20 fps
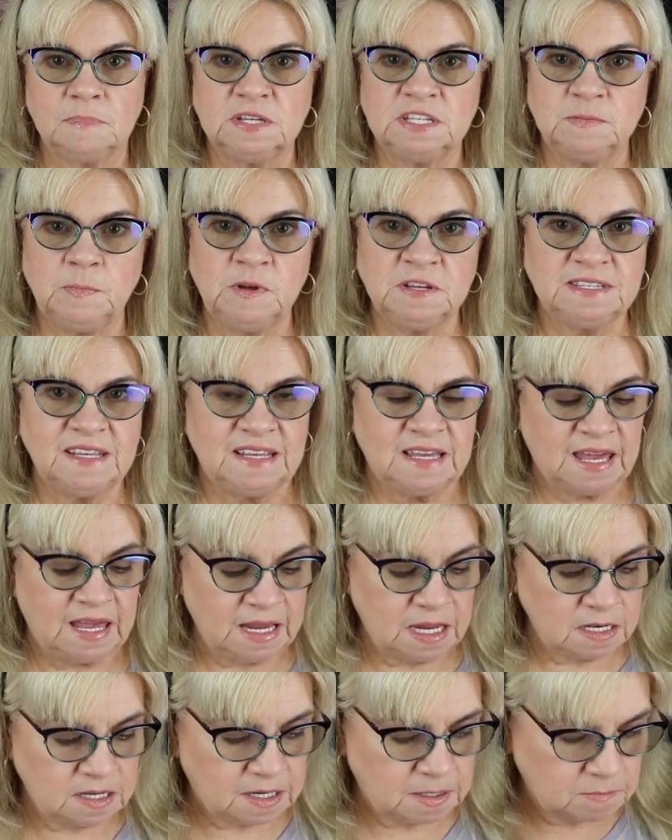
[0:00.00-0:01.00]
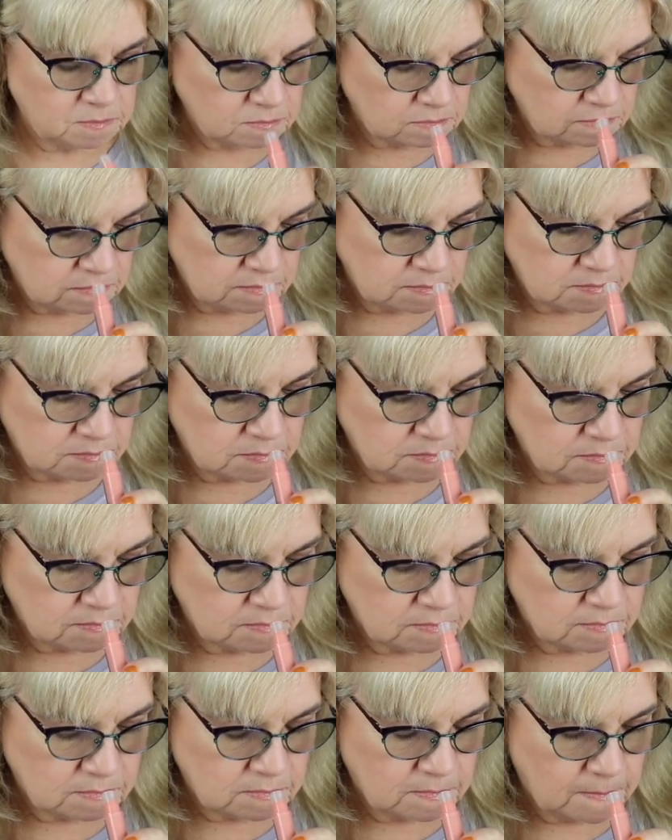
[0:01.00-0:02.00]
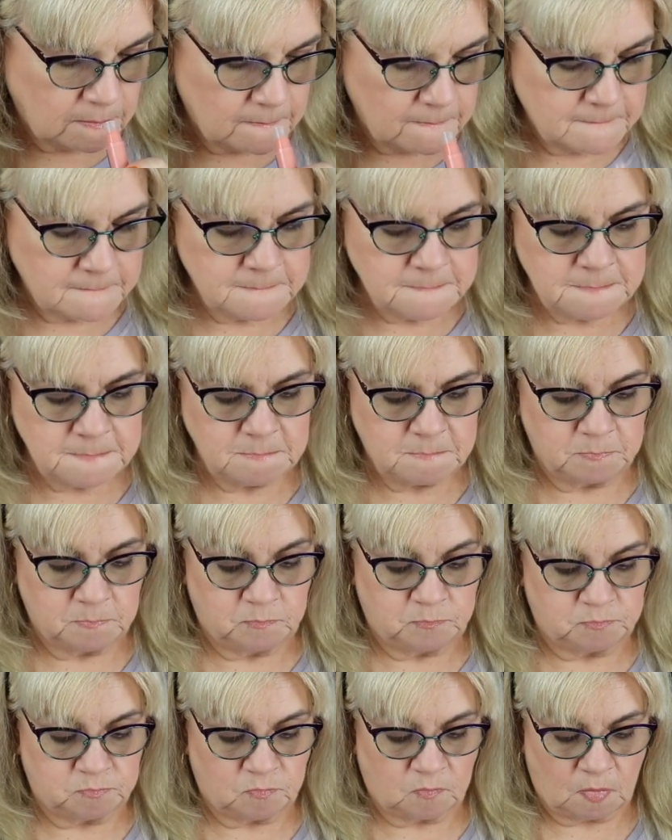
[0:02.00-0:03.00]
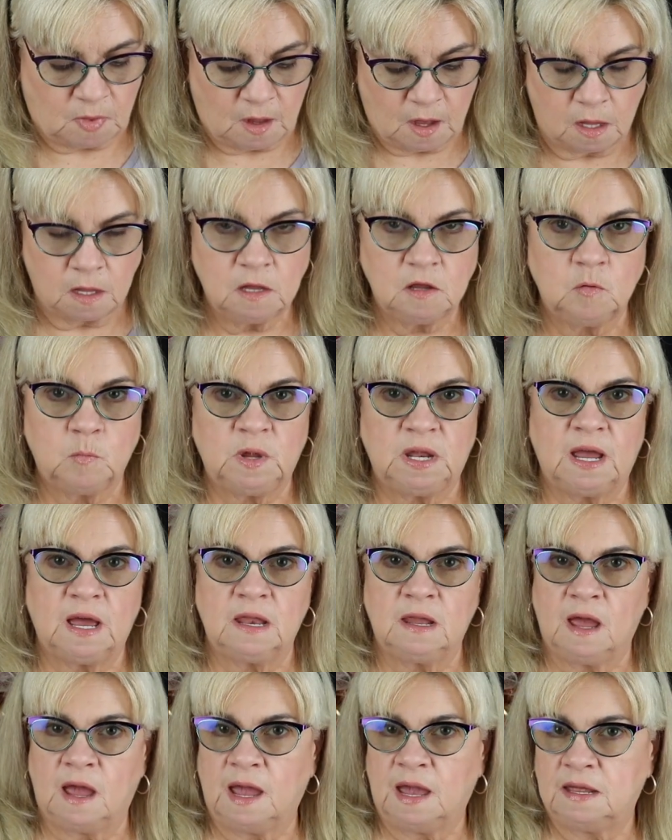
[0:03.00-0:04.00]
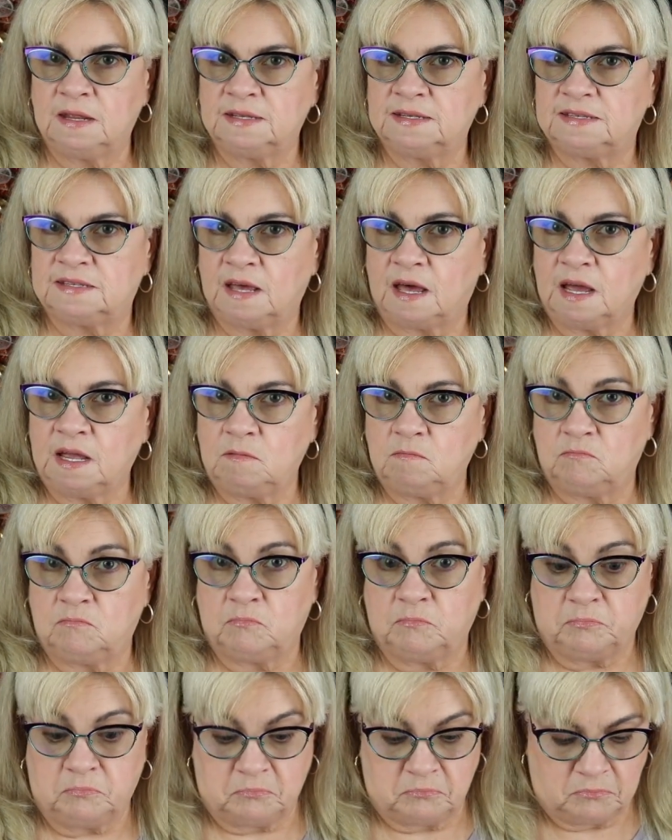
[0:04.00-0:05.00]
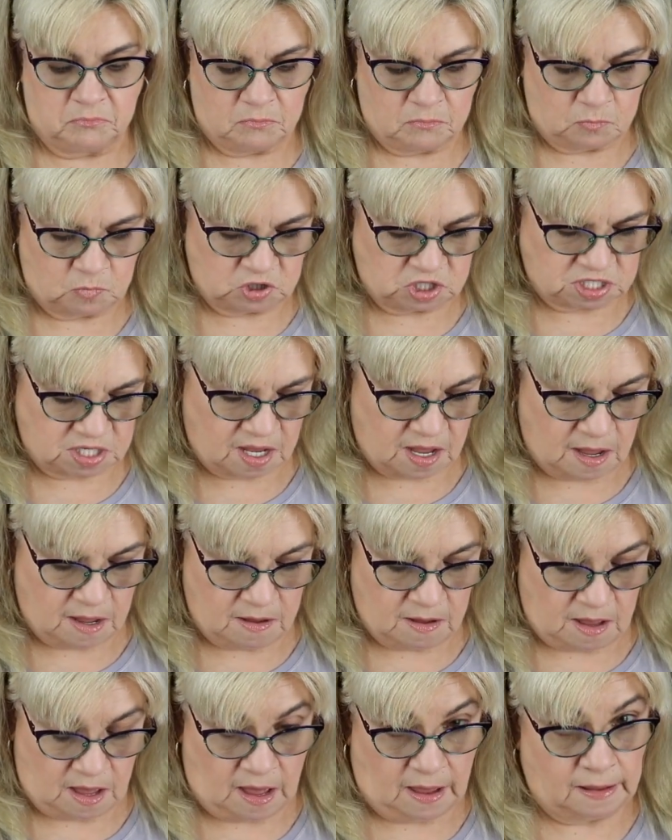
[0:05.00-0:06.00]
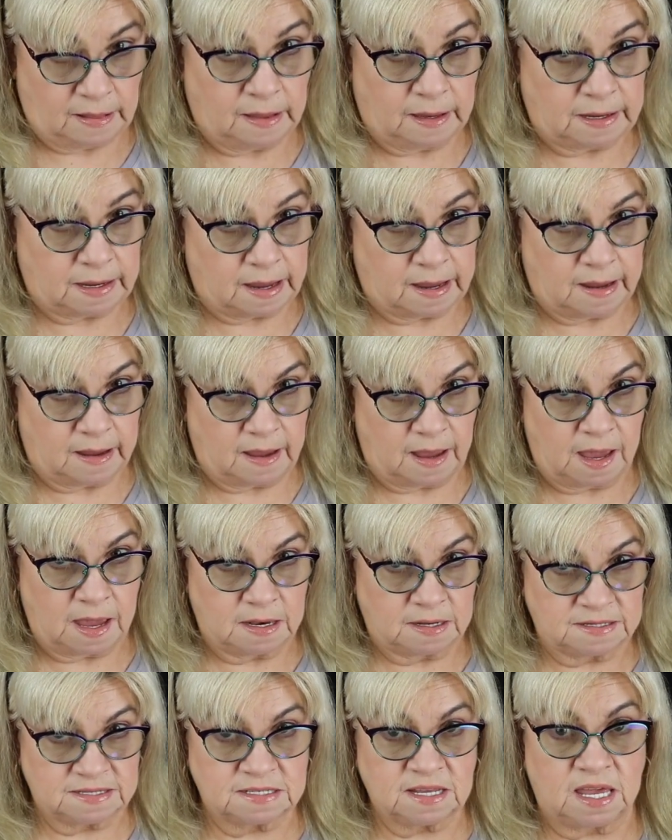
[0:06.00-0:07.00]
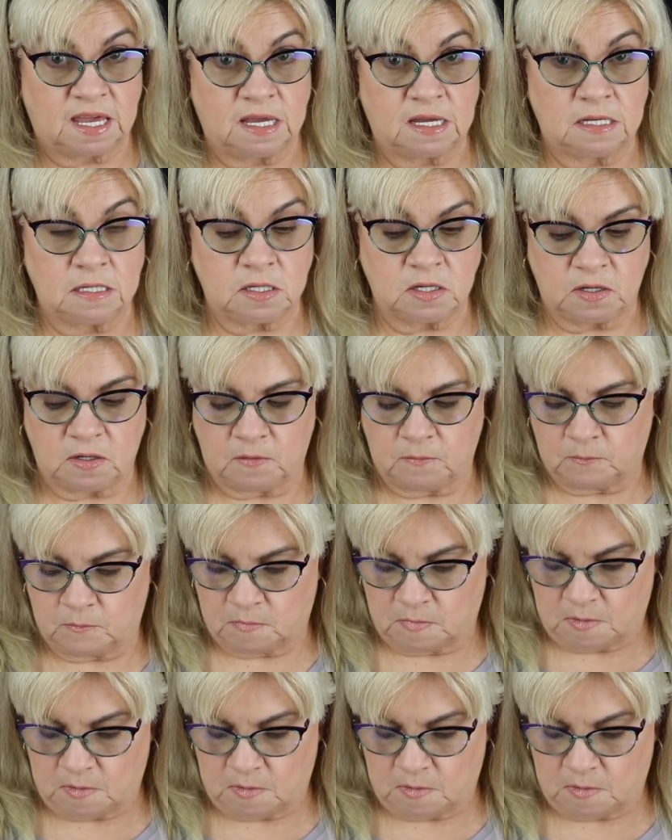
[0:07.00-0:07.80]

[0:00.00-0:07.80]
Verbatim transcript: it smells like candy. Hmm. A little bit of anise which I like anise candy.